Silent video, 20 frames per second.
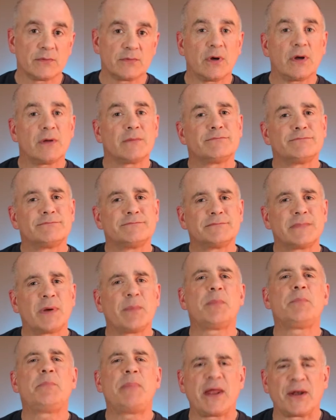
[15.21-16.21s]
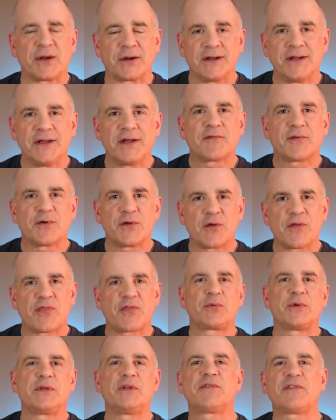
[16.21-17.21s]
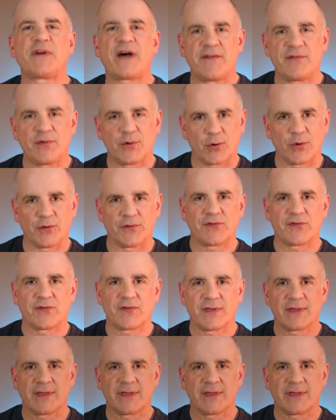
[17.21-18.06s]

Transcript: well, a bit better for your three to five year olds.